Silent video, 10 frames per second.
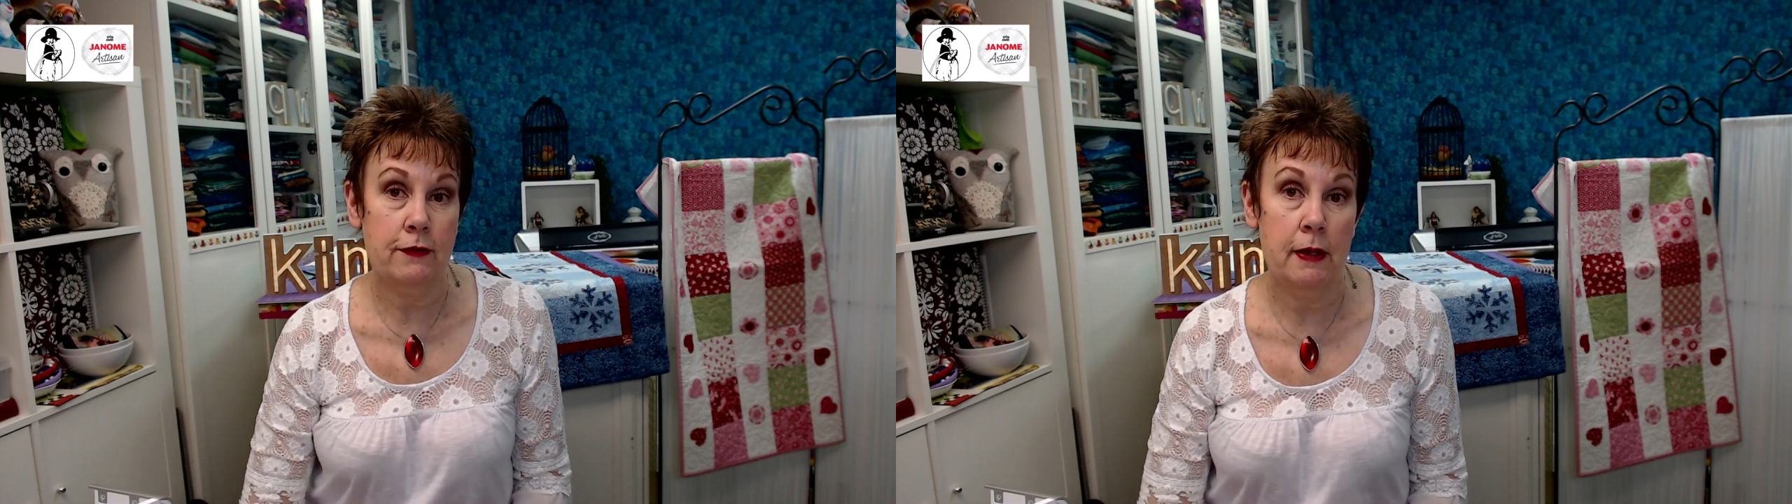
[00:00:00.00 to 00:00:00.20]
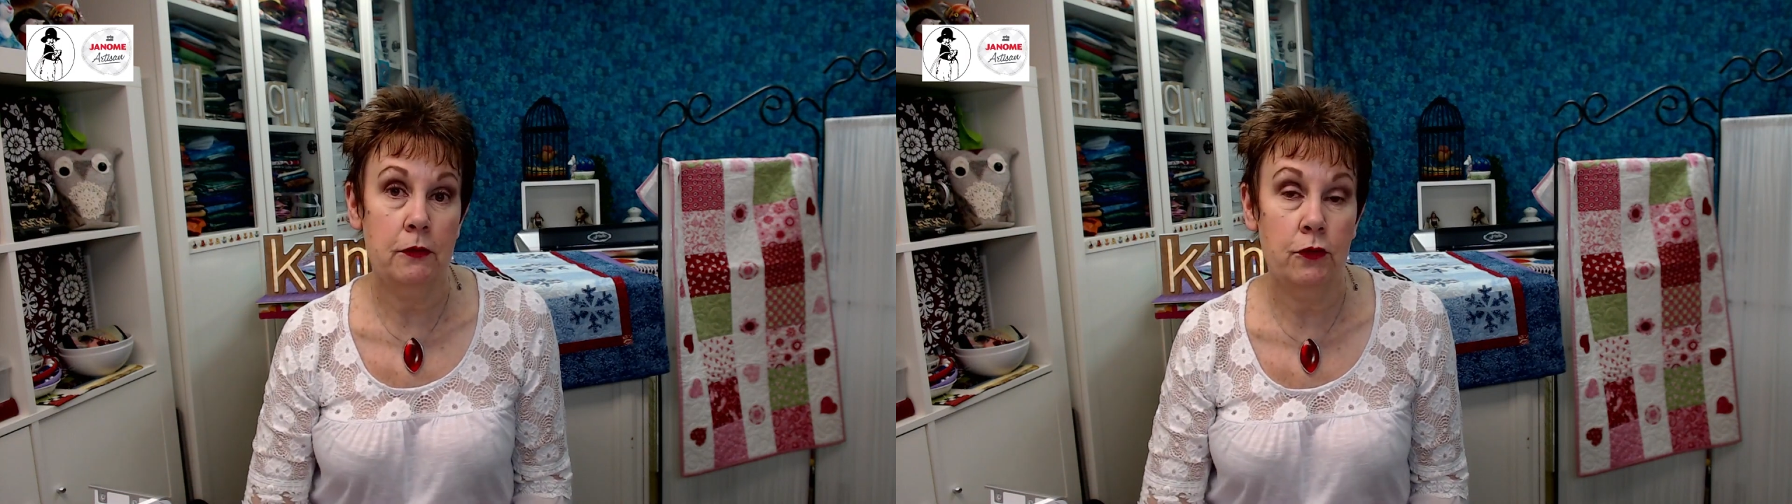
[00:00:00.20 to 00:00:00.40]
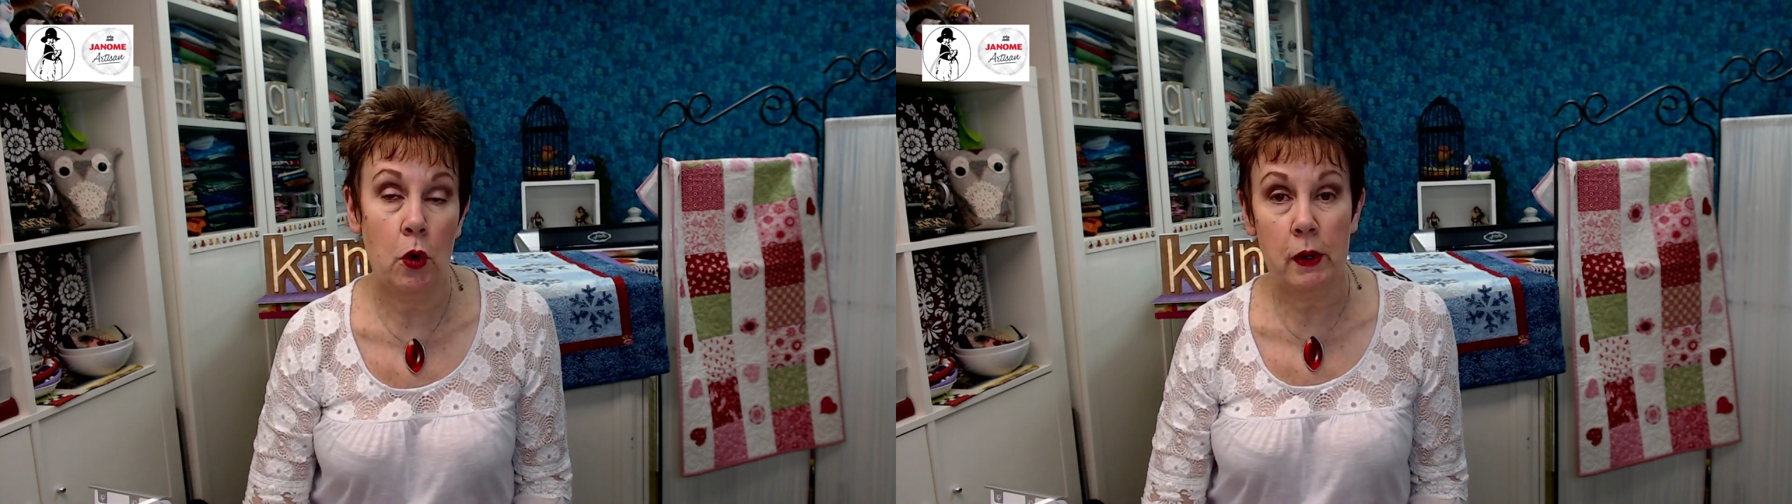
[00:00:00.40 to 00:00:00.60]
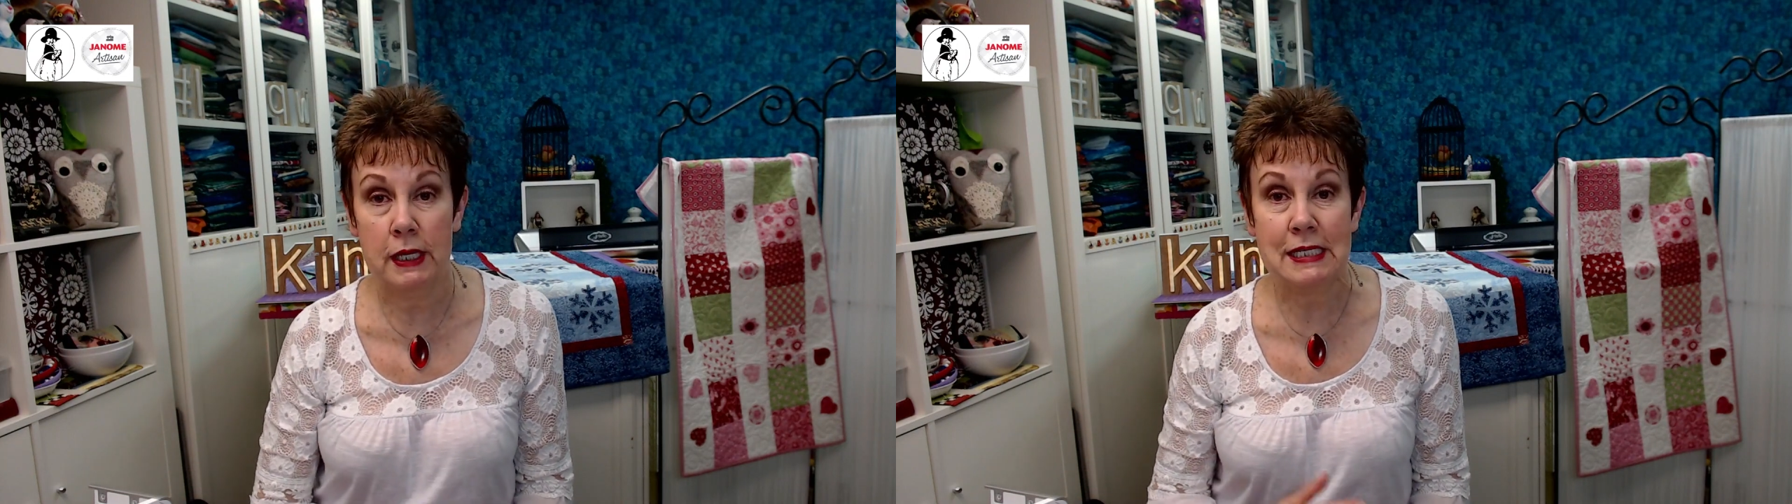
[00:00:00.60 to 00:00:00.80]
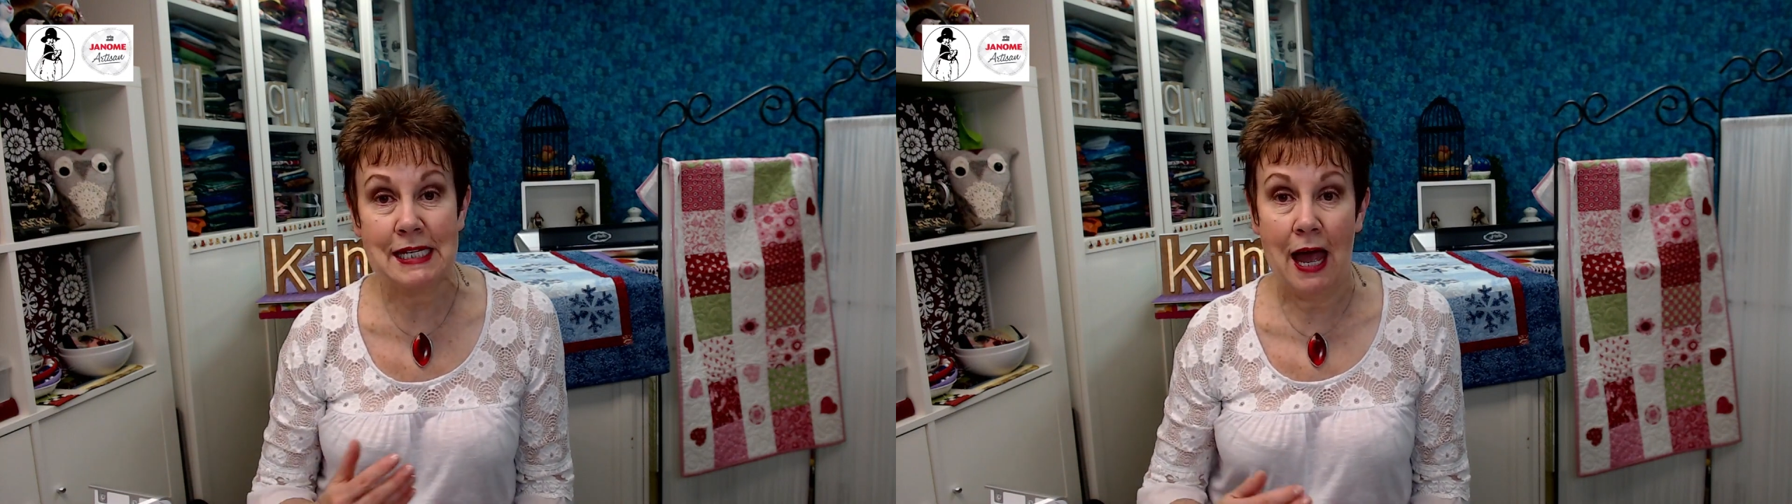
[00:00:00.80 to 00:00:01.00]
had before where they
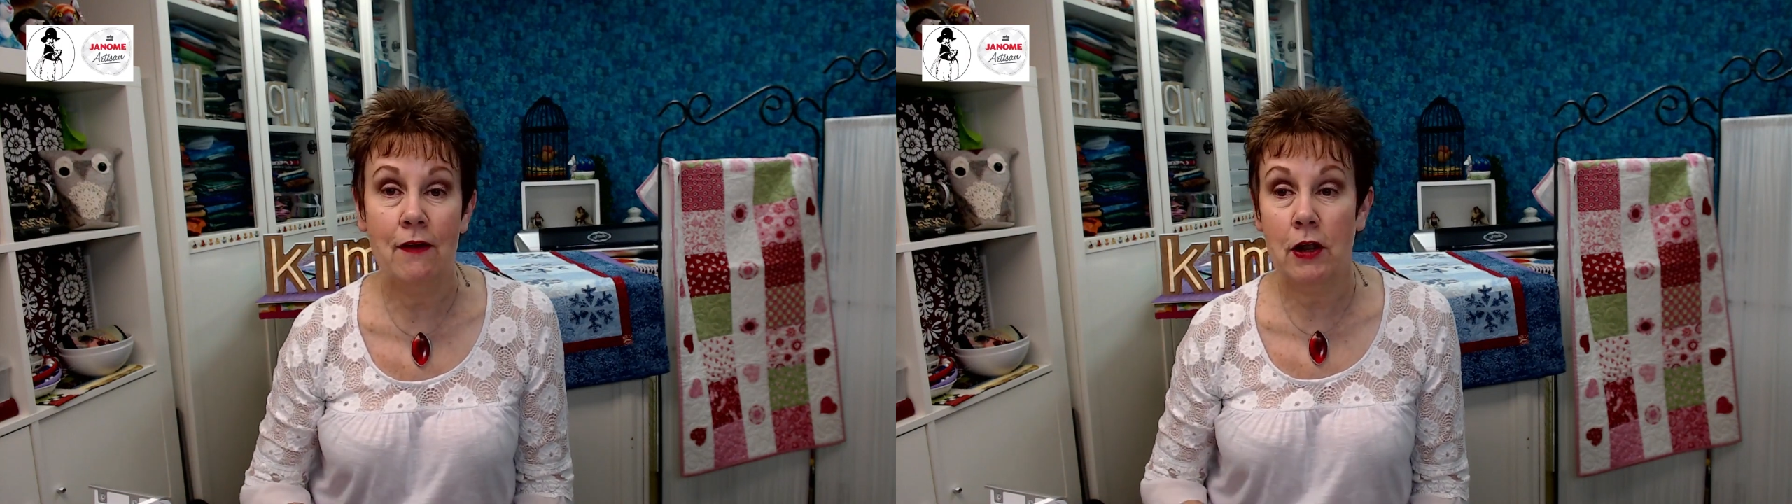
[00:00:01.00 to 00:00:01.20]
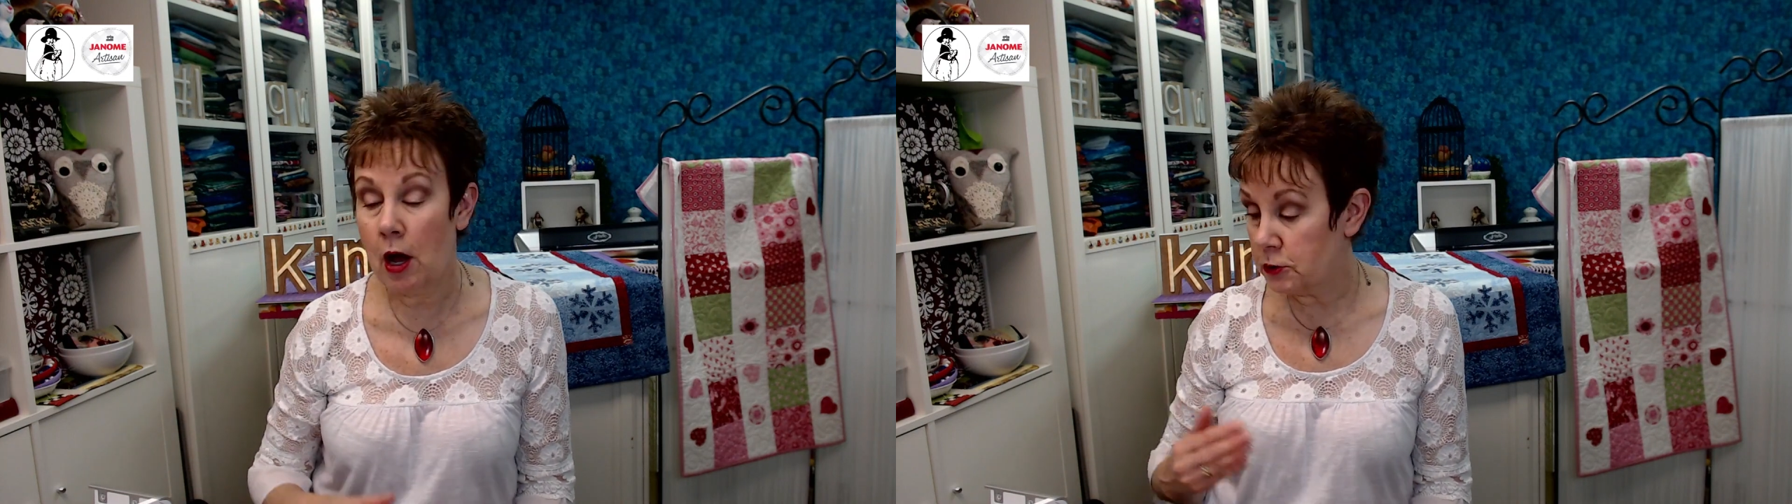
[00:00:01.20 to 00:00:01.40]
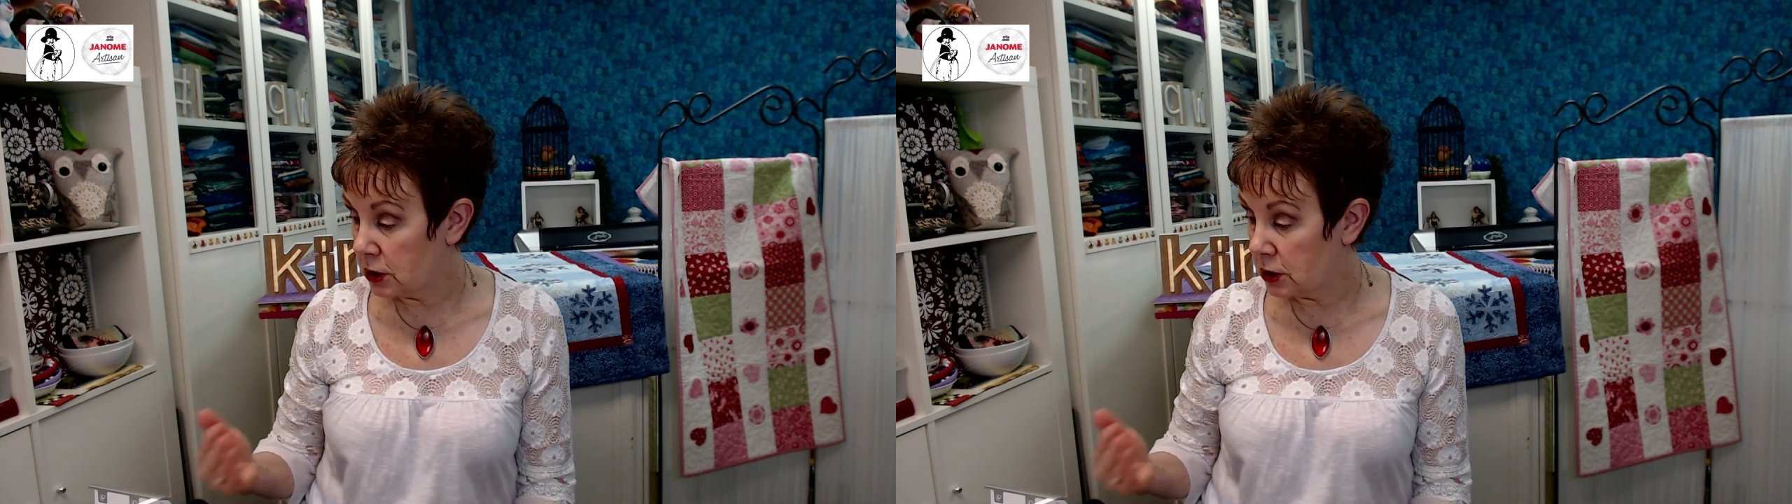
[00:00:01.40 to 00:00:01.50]
didn't have that option.